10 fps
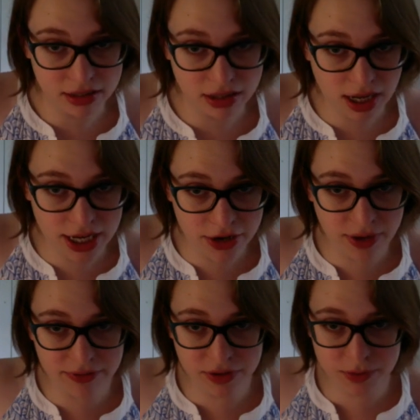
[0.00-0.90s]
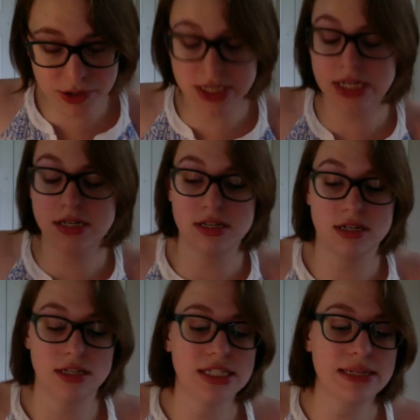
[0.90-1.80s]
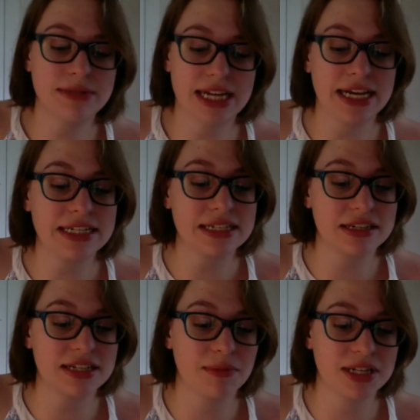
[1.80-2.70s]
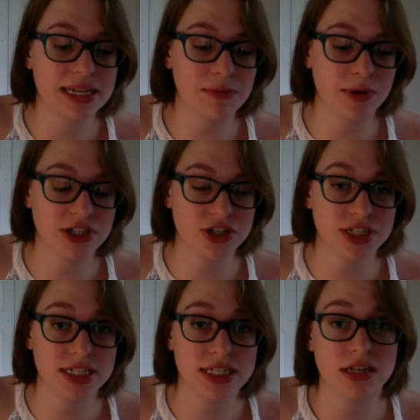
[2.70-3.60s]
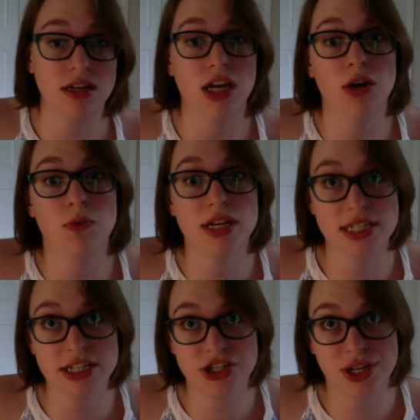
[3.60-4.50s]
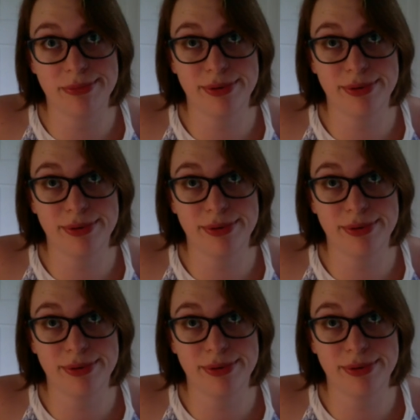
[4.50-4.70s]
I know everyone seems to ask some of the same questions. When does it ship?